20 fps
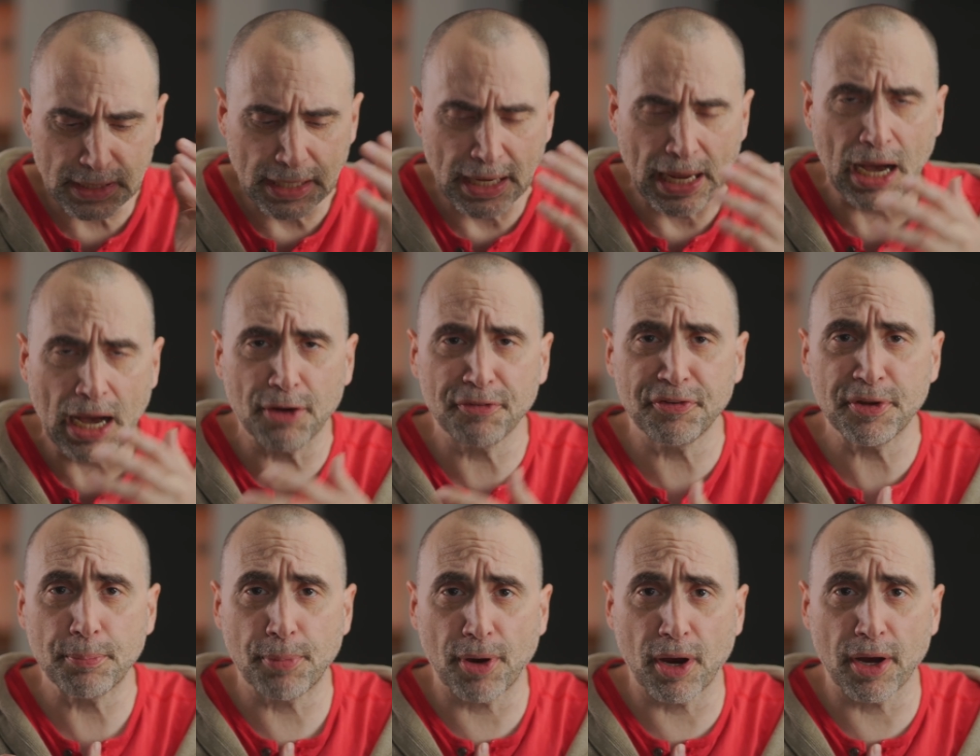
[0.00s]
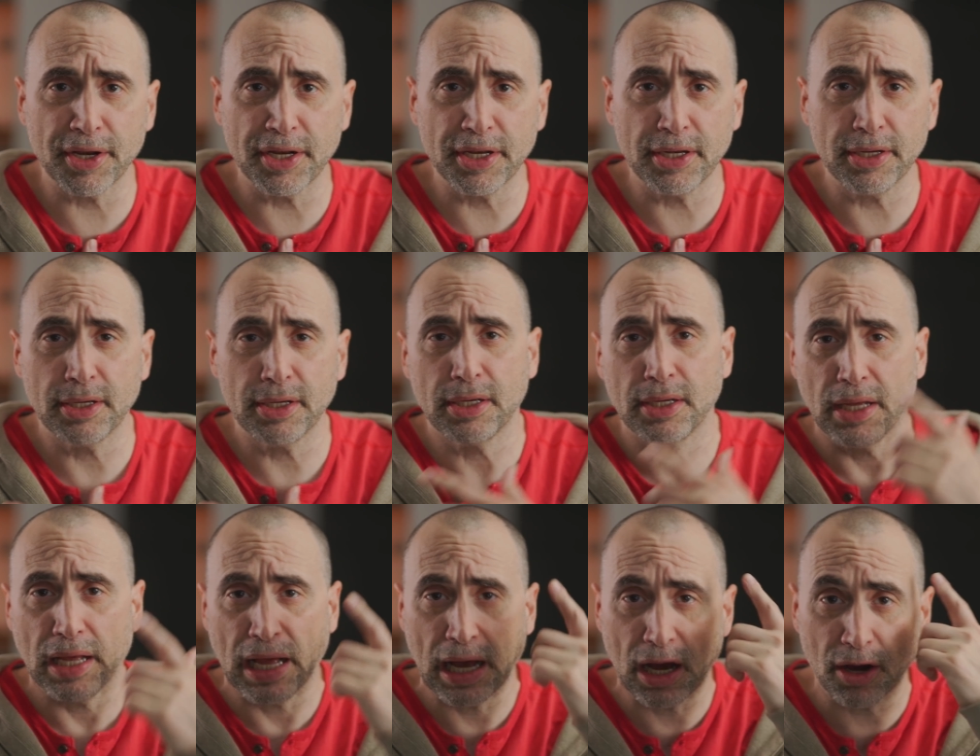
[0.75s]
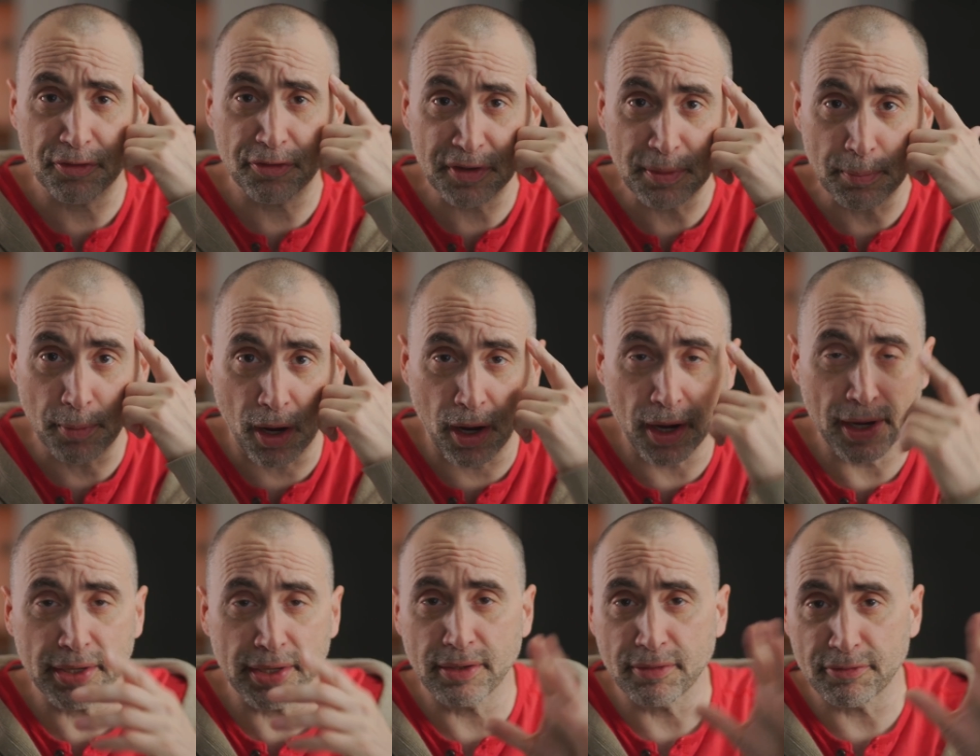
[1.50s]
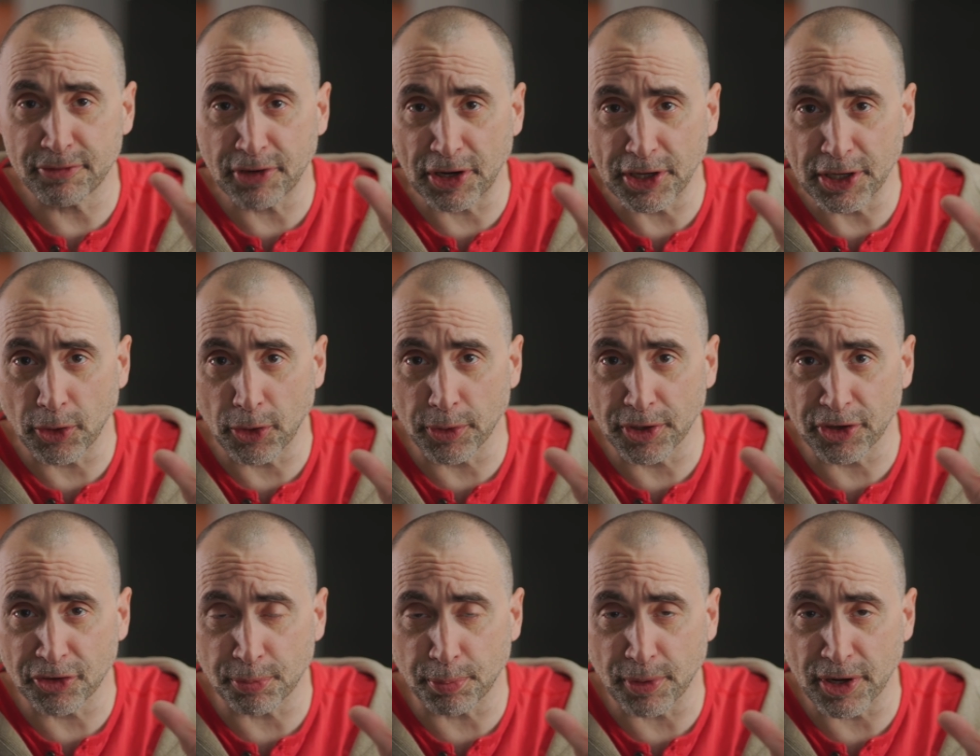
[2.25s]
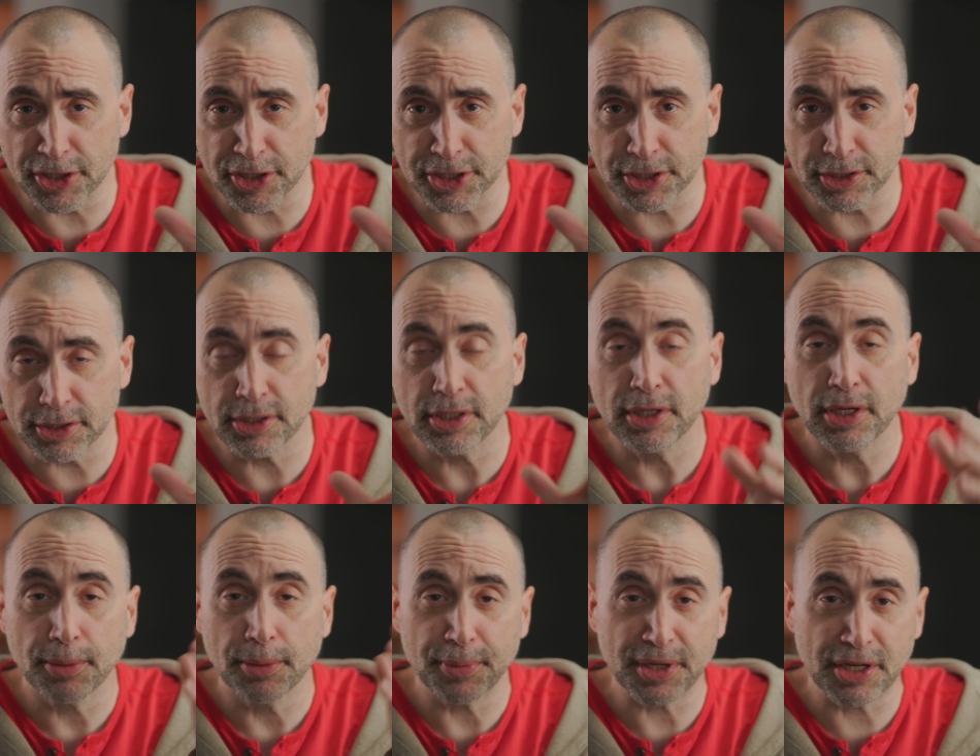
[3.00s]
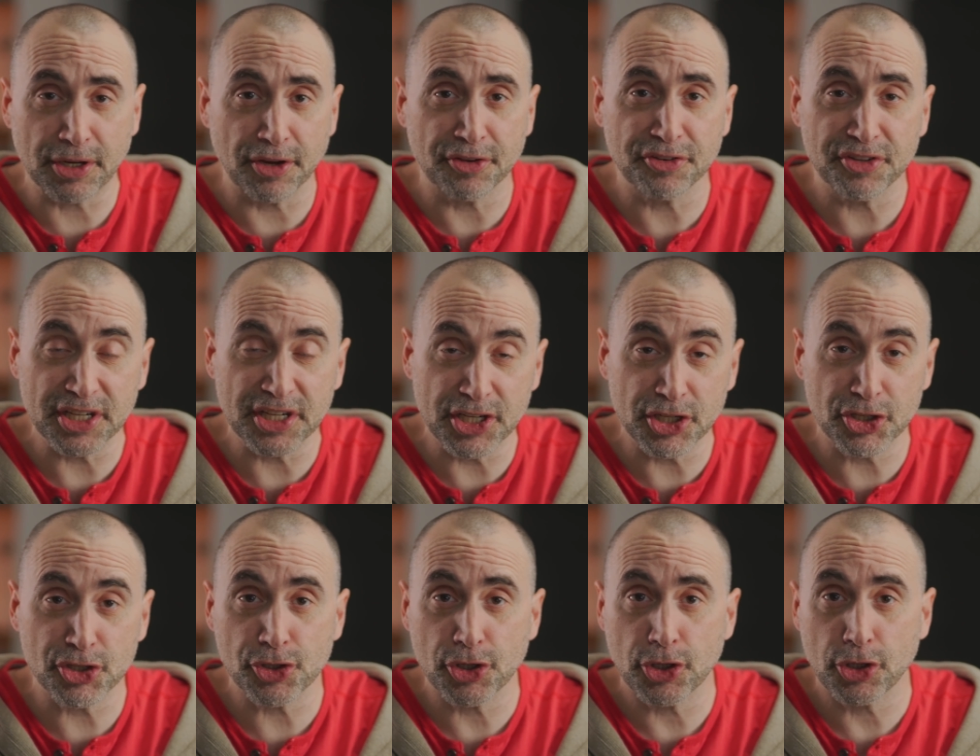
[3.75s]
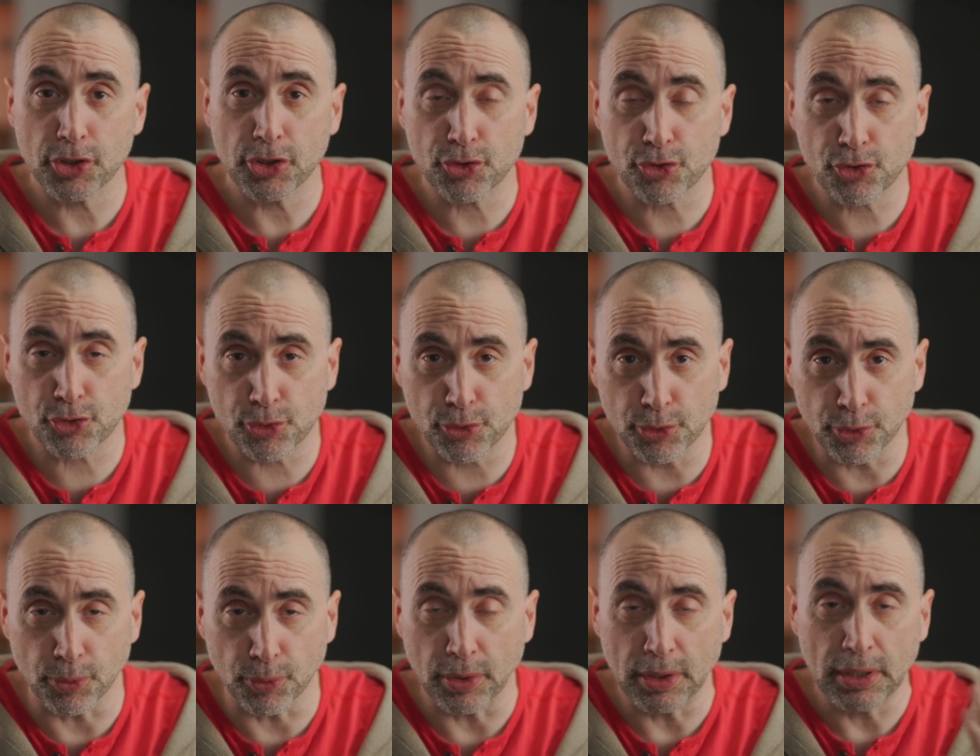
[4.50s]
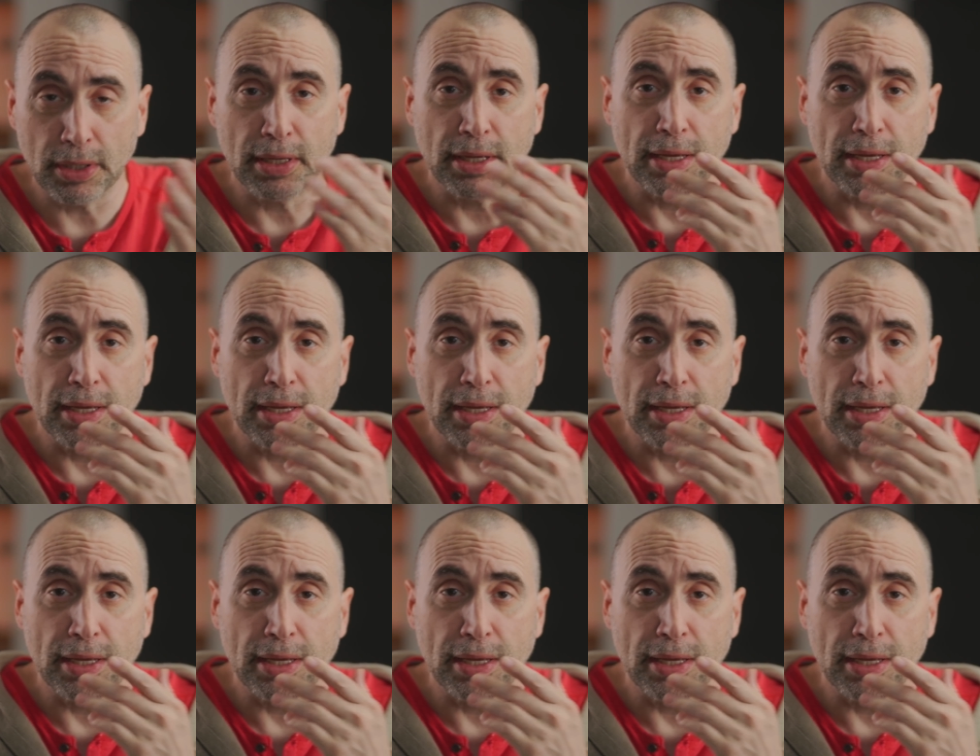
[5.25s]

Healthy body, healthy mind, very old expression because it's true.